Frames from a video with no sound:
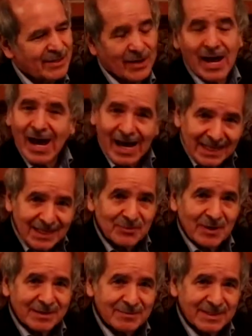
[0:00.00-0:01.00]
highly
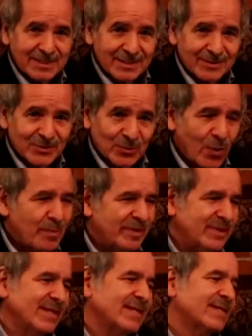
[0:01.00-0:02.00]
recommended to open
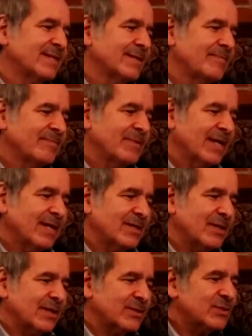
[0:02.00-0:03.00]
this
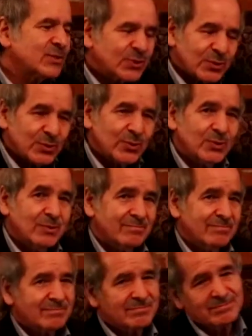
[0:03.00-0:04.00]
2,
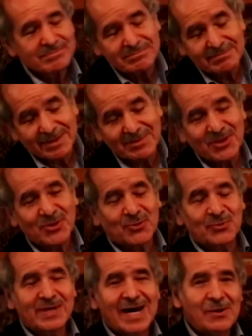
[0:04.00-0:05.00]
maybe
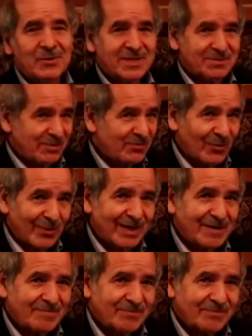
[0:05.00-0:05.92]
3 hours before.